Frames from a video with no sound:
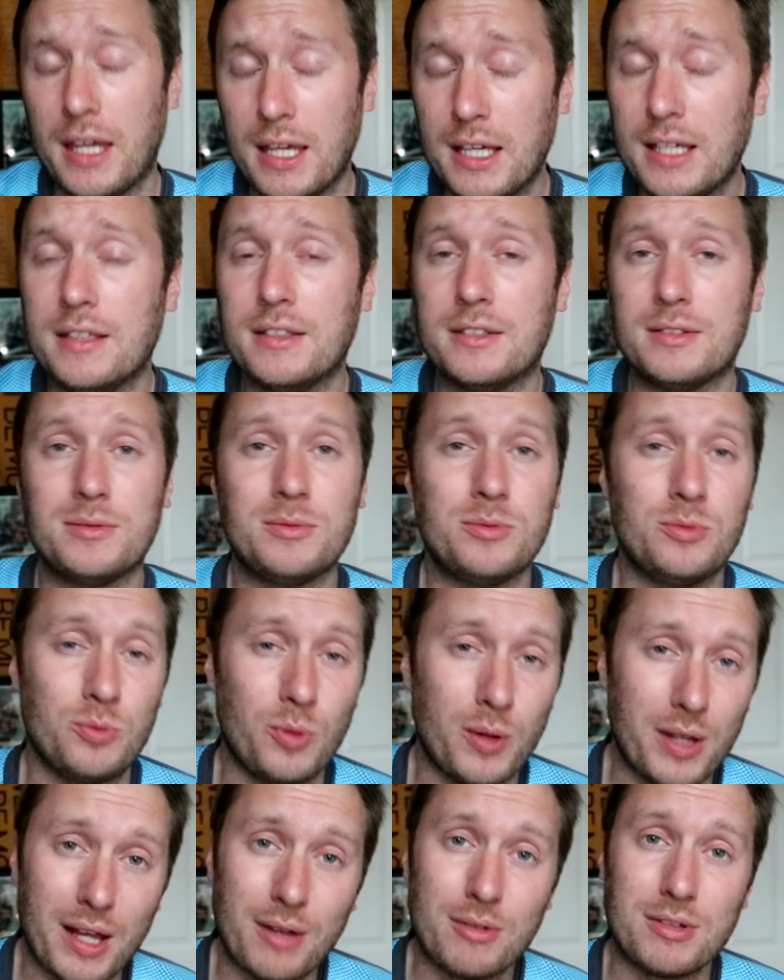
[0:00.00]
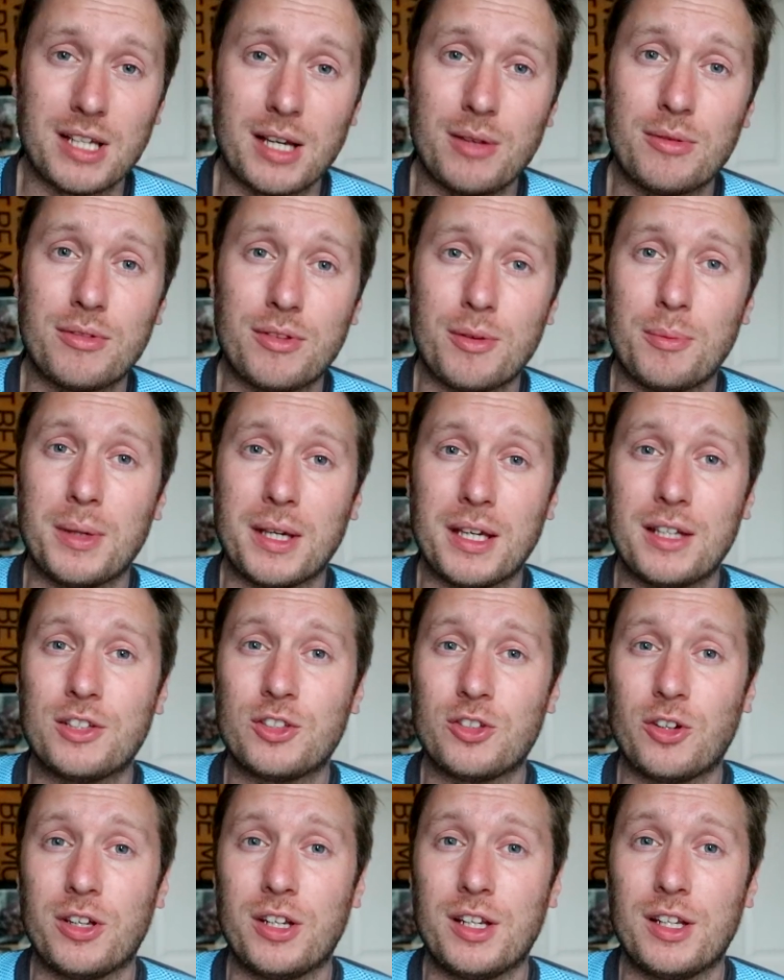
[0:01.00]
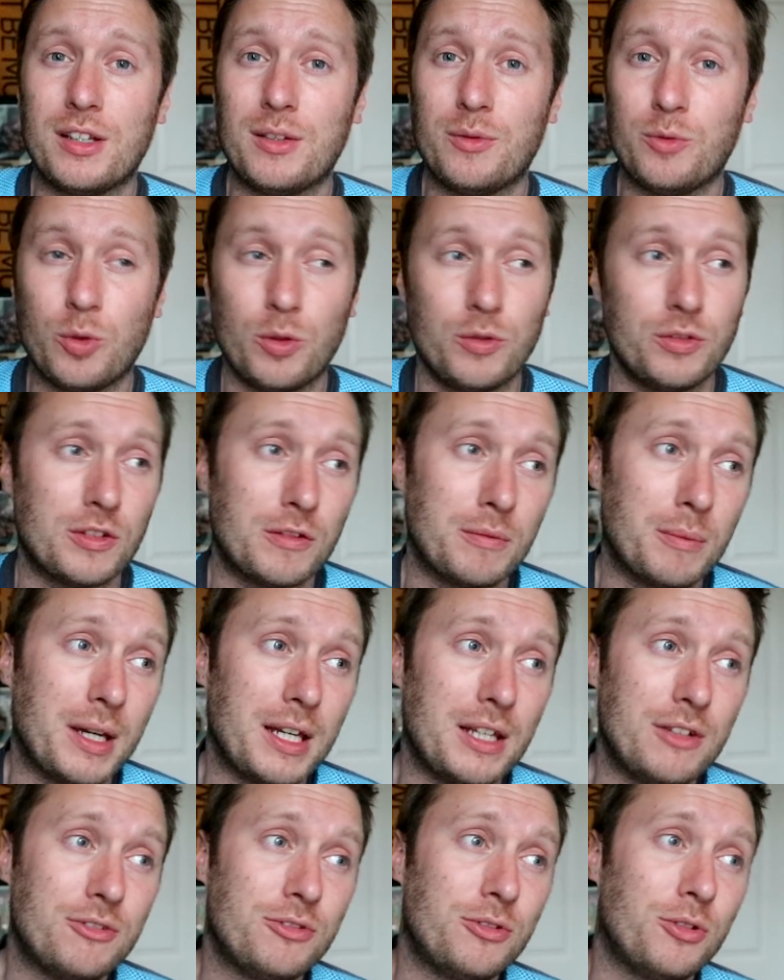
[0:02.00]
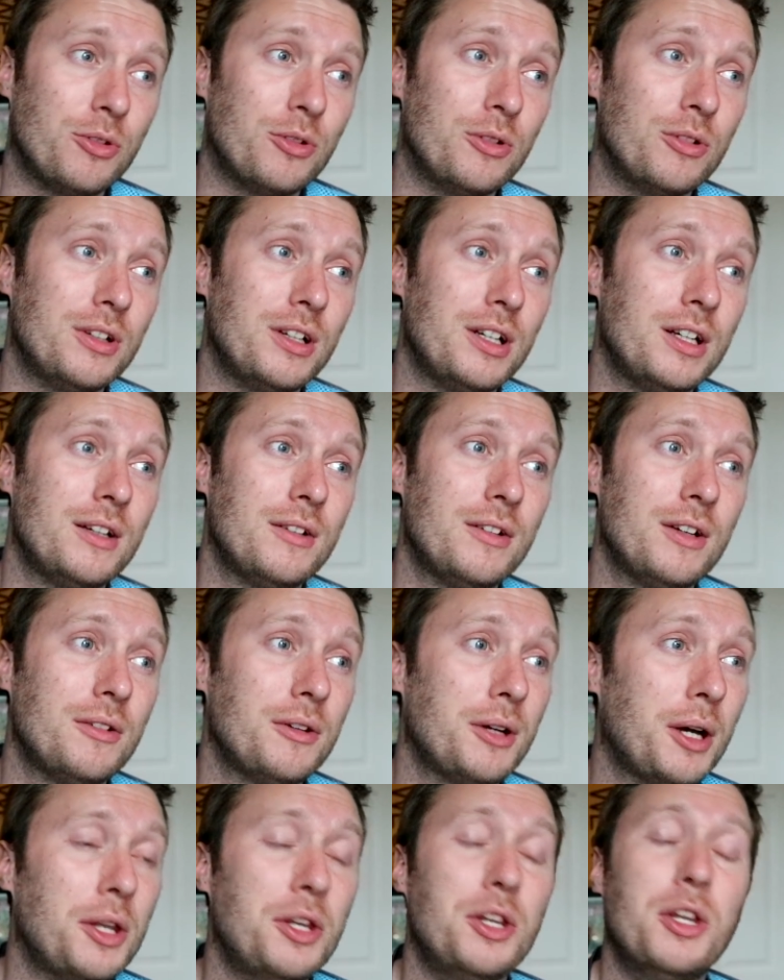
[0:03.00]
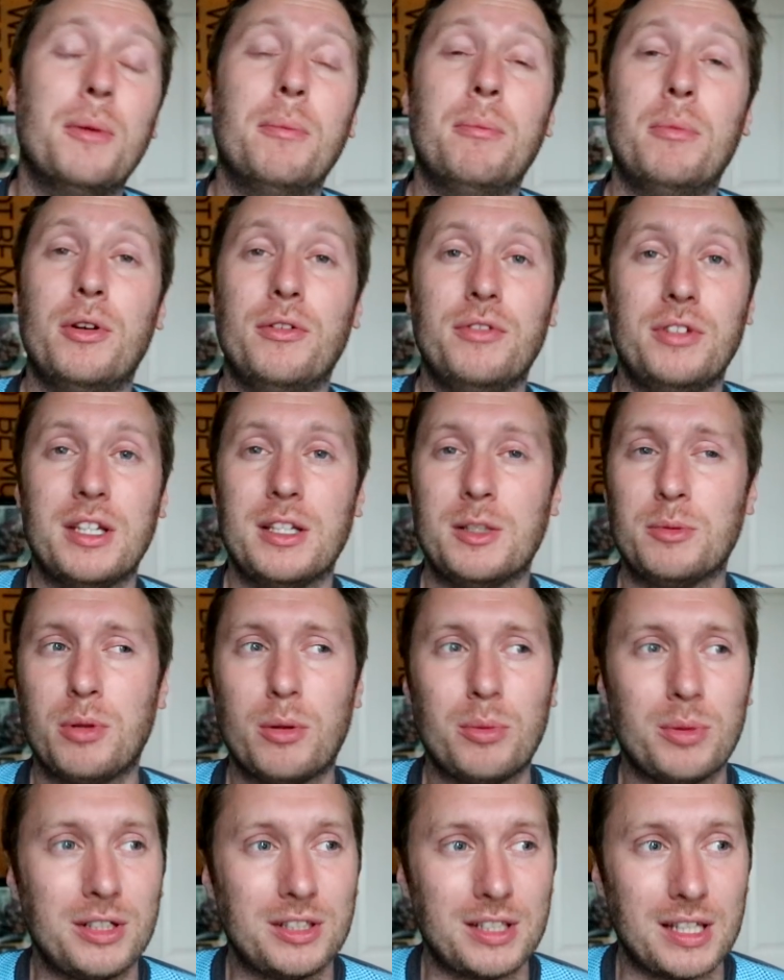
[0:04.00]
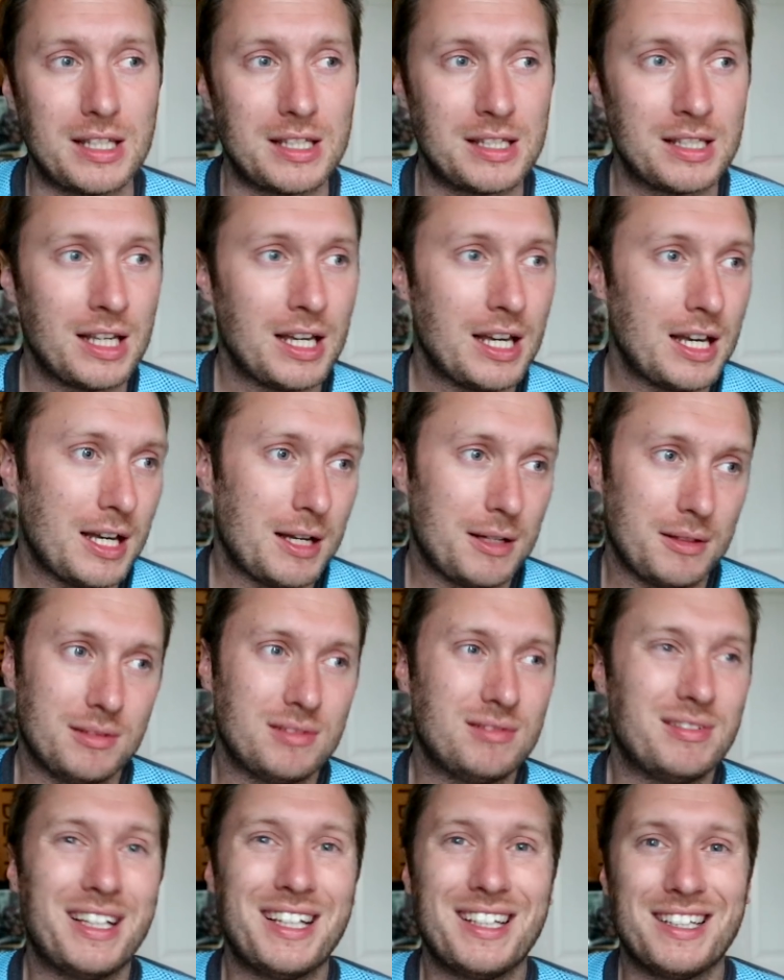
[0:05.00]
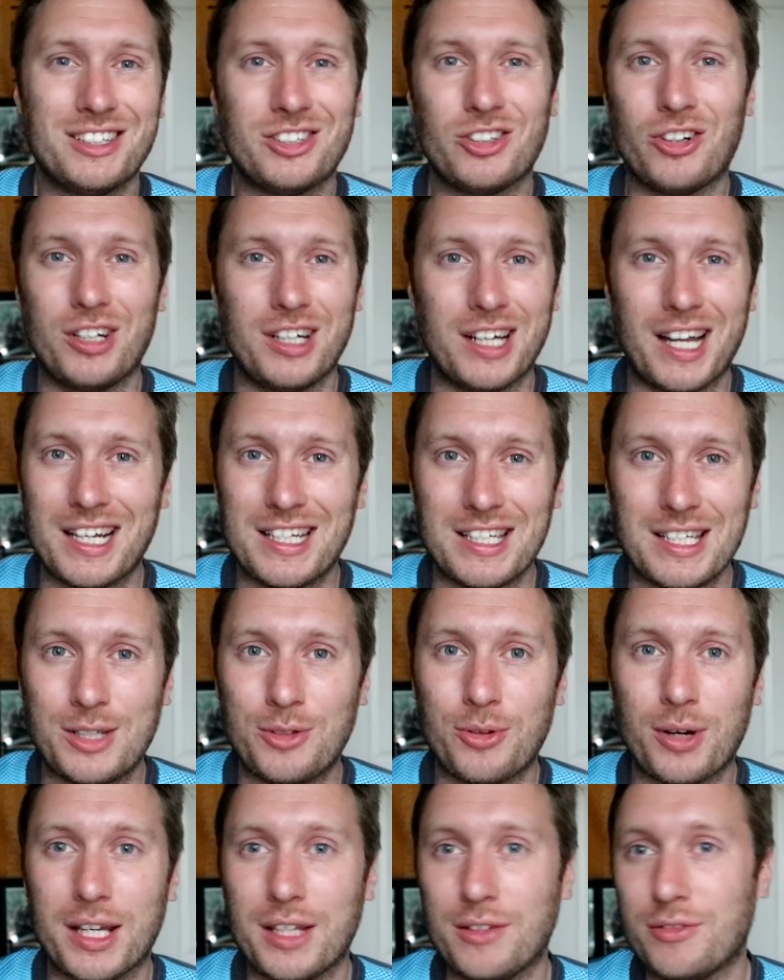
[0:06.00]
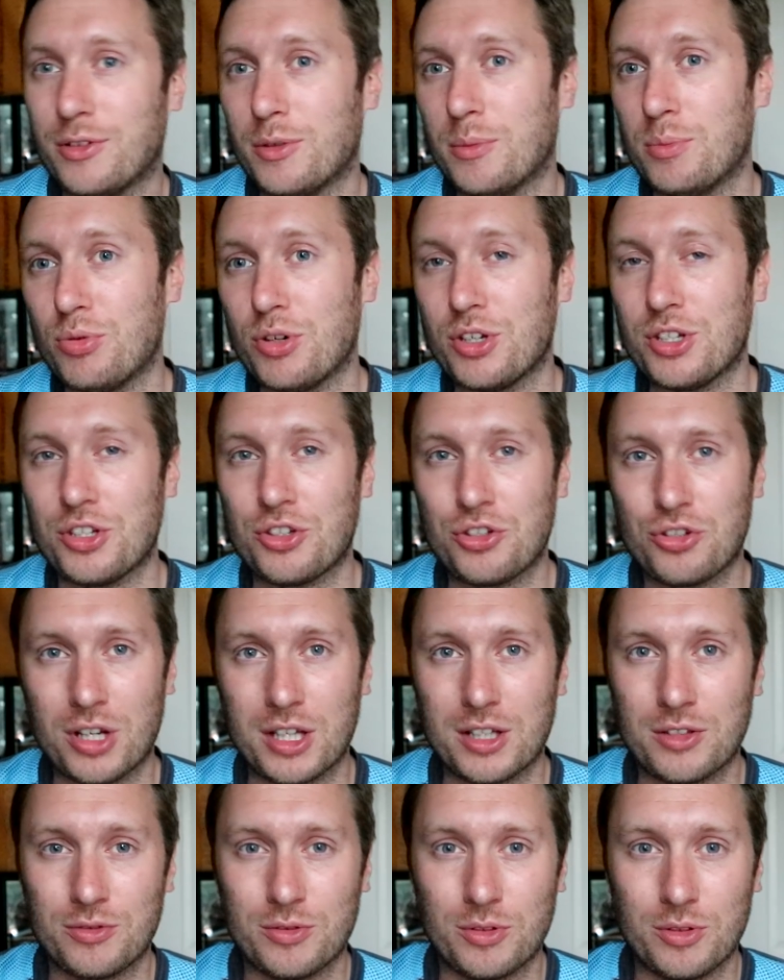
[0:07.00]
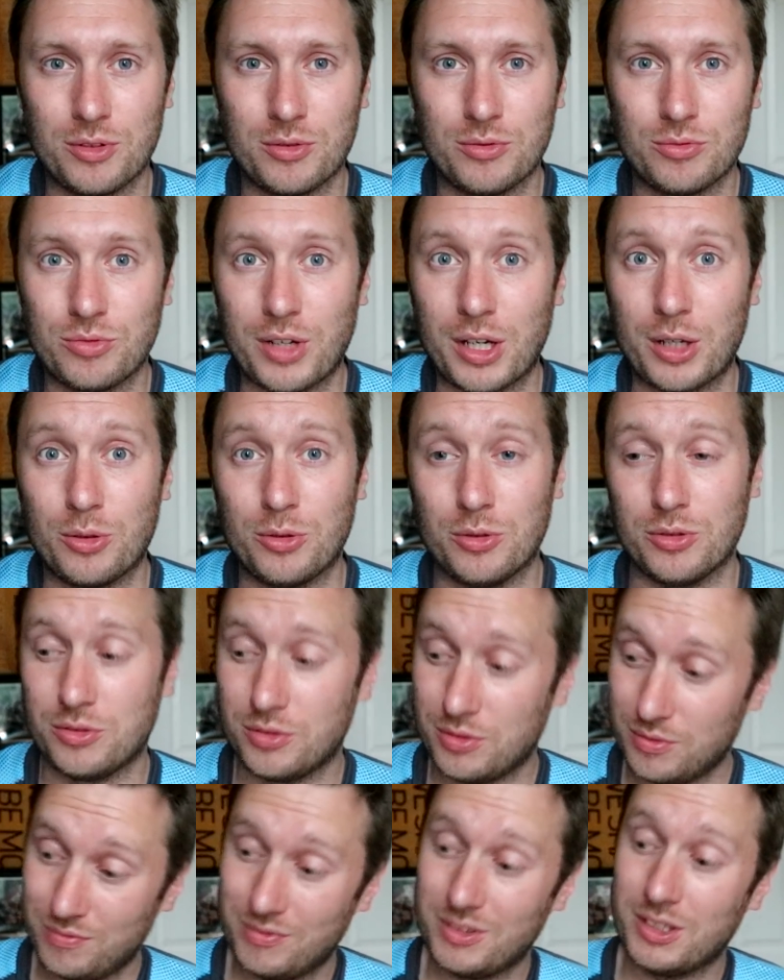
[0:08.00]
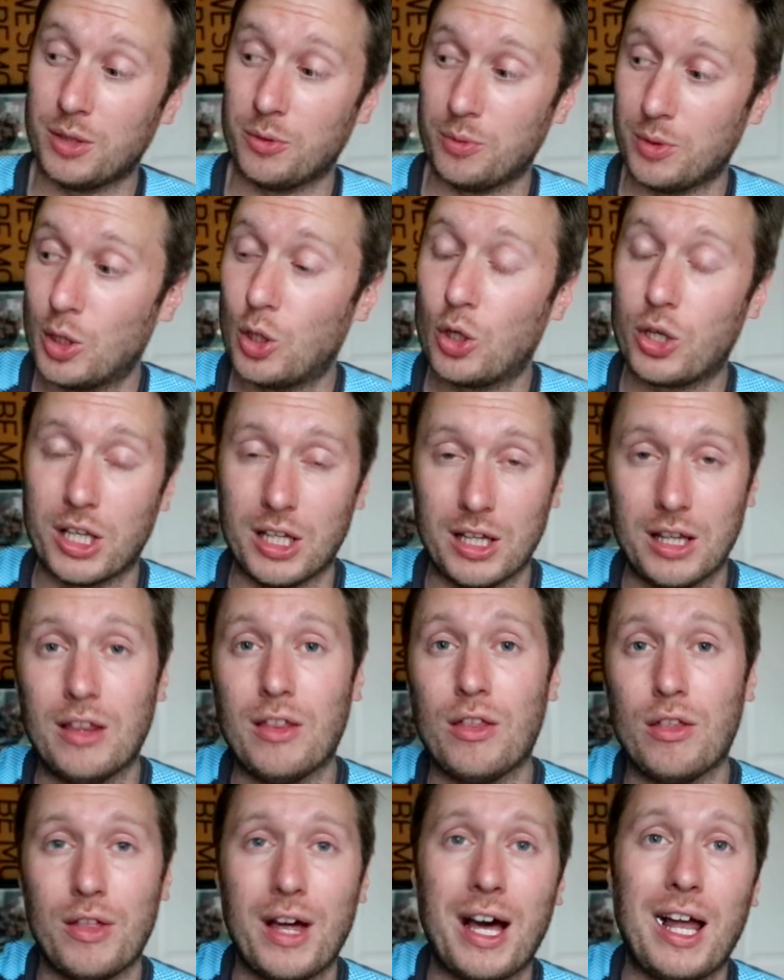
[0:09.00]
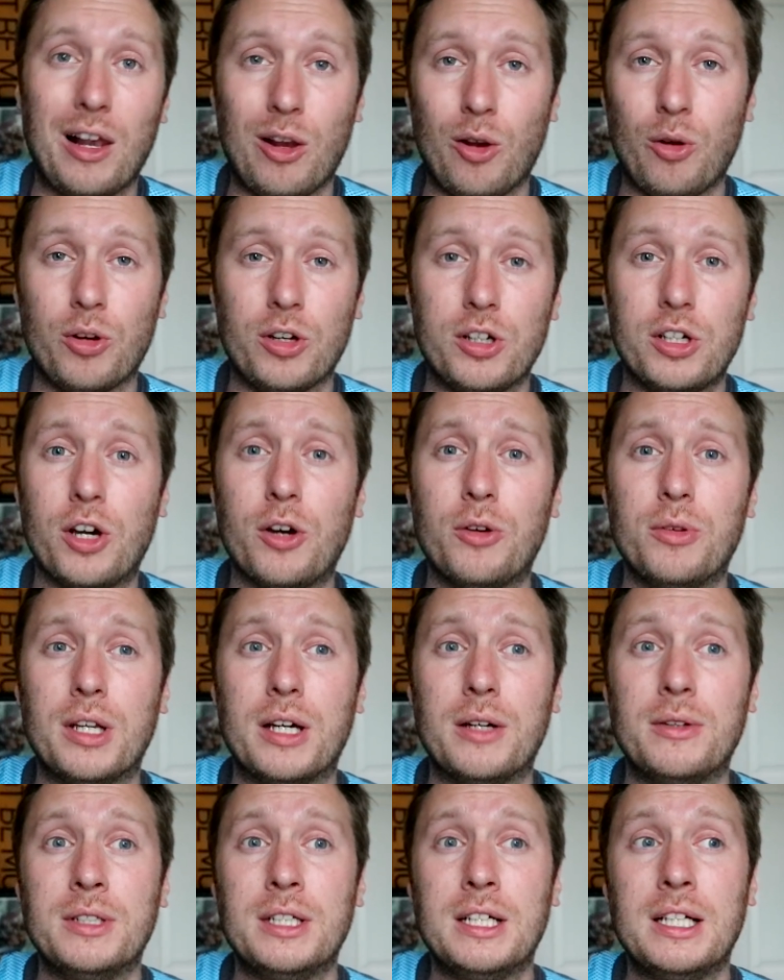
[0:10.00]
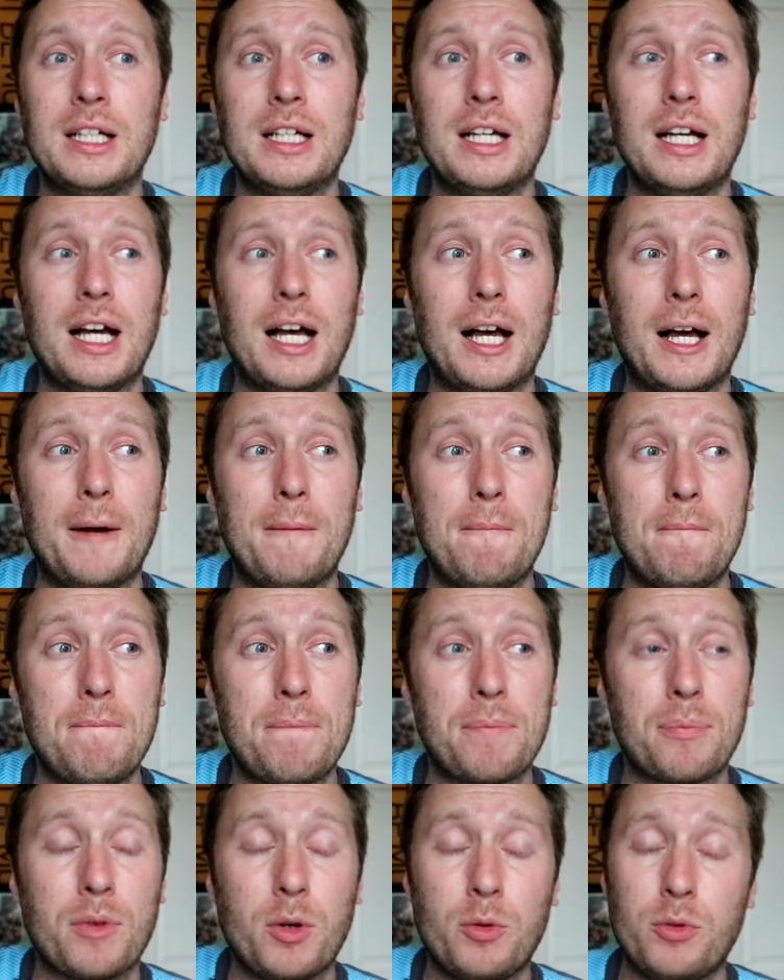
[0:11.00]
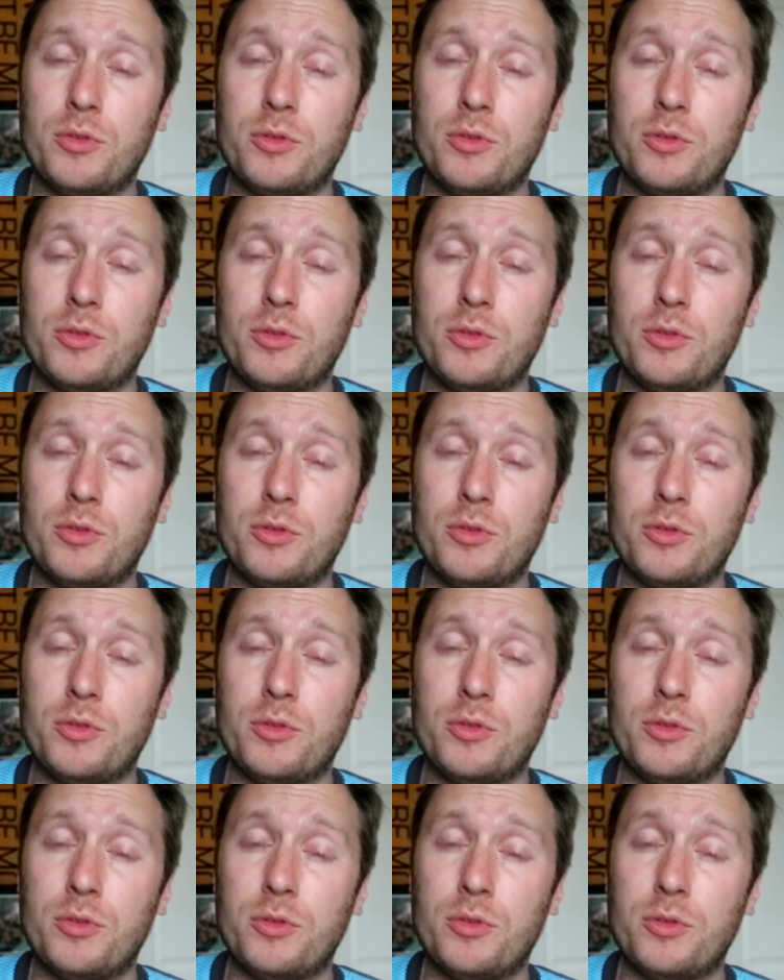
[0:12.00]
He's without doubt the biggest signing Wolves have made for a number of years, probably since signing Andy Gray for a British transfer record. You know, we're looking that long ago now.